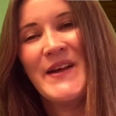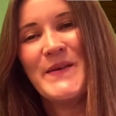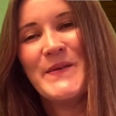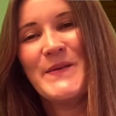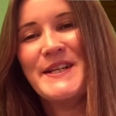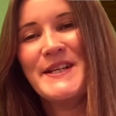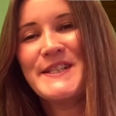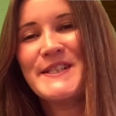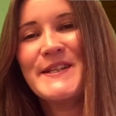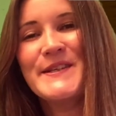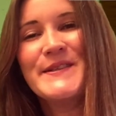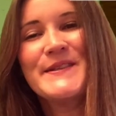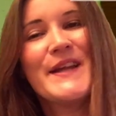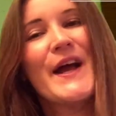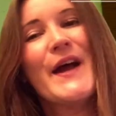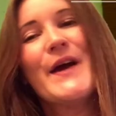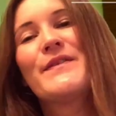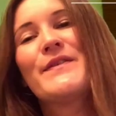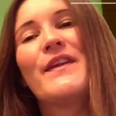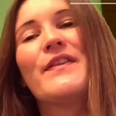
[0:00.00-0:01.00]
We do
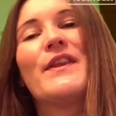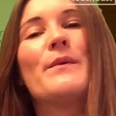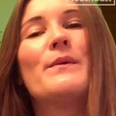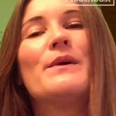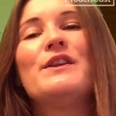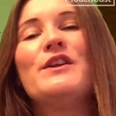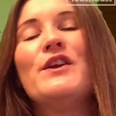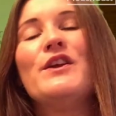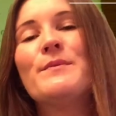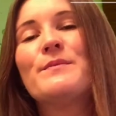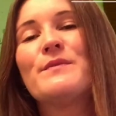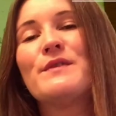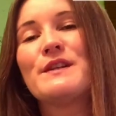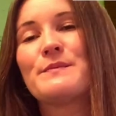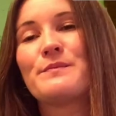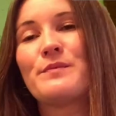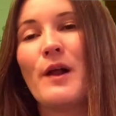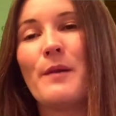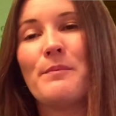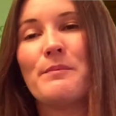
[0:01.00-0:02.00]
know that there were numerous
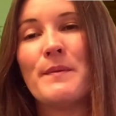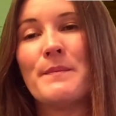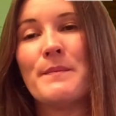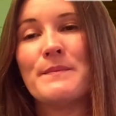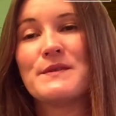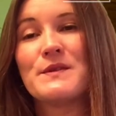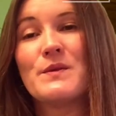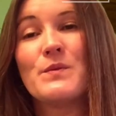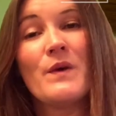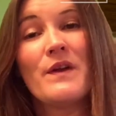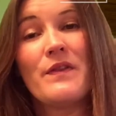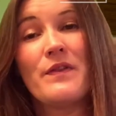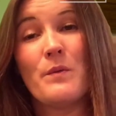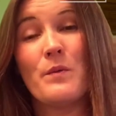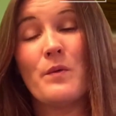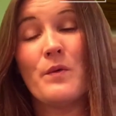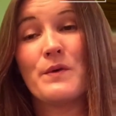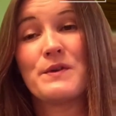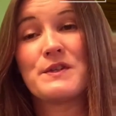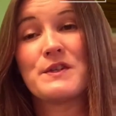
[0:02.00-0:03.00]
problems with the
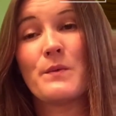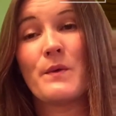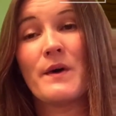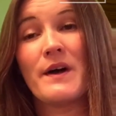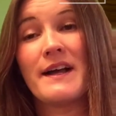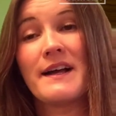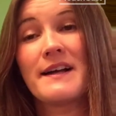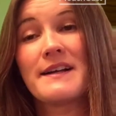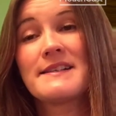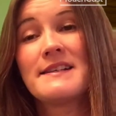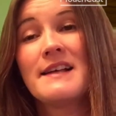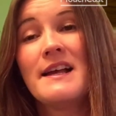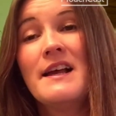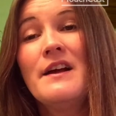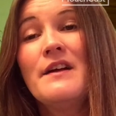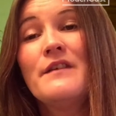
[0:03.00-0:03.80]
waterworks,